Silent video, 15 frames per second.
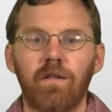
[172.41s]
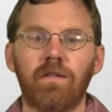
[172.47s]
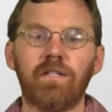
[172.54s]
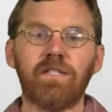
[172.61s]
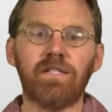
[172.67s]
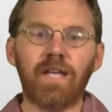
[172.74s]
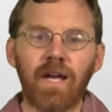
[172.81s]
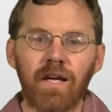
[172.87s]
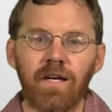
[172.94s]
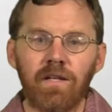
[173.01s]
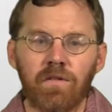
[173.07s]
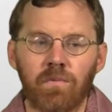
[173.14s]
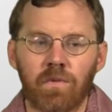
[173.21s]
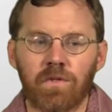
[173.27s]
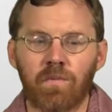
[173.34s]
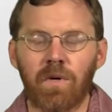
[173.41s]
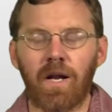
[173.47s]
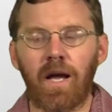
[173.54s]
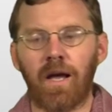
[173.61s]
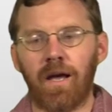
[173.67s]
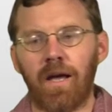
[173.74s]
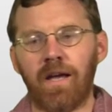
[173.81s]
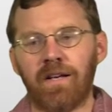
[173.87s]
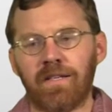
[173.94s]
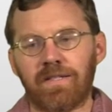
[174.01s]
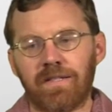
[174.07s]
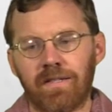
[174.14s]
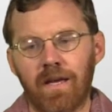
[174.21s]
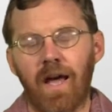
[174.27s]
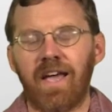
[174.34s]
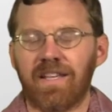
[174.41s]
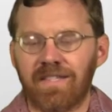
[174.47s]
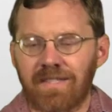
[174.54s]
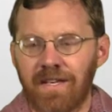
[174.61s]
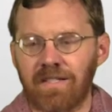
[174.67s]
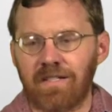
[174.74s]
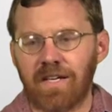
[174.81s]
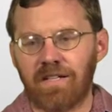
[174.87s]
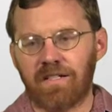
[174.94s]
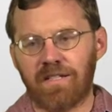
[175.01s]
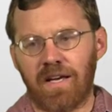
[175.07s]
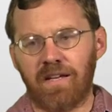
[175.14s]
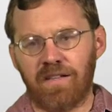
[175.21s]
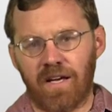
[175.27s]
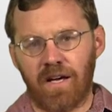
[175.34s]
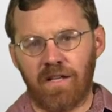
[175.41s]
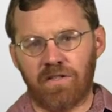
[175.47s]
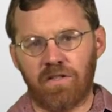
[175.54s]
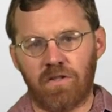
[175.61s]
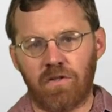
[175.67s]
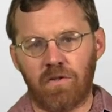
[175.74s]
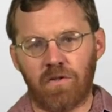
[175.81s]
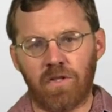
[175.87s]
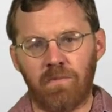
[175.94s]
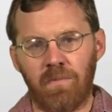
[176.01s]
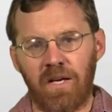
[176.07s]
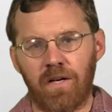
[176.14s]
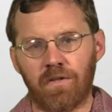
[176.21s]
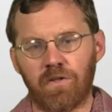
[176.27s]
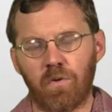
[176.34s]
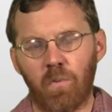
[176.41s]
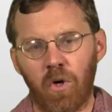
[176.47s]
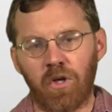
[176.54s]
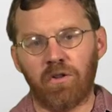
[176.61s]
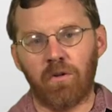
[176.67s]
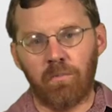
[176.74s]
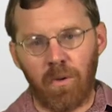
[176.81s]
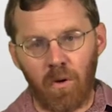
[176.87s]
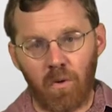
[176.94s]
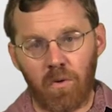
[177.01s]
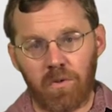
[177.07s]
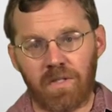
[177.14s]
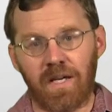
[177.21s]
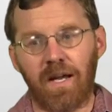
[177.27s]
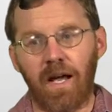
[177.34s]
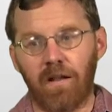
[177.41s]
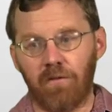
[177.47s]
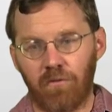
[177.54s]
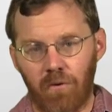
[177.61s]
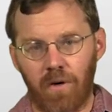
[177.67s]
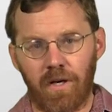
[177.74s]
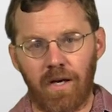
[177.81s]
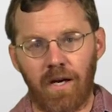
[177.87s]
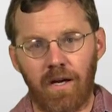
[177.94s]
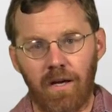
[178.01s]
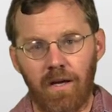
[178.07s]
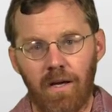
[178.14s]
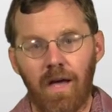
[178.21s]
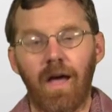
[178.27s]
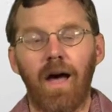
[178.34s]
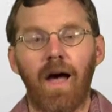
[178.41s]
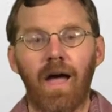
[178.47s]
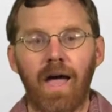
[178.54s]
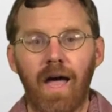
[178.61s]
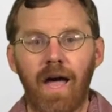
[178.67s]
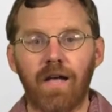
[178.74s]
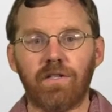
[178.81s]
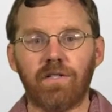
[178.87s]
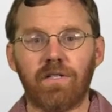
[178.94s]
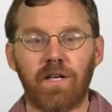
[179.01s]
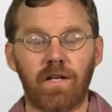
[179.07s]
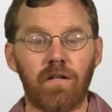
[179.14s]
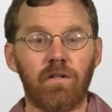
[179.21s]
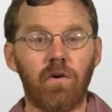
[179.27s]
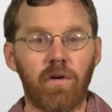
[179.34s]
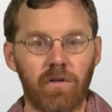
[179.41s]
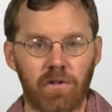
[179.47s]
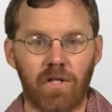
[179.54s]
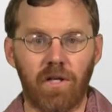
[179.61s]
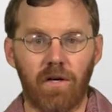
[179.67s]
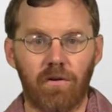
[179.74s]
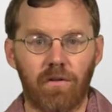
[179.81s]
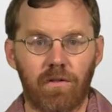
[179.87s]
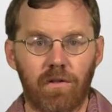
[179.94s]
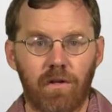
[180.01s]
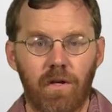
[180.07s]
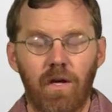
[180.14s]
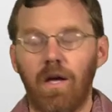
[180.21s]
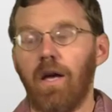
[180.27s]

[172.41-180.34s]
The second was when I, in I sense, had to sign the Constitution because to work at the polls in California, I had to sign a loyalty oath.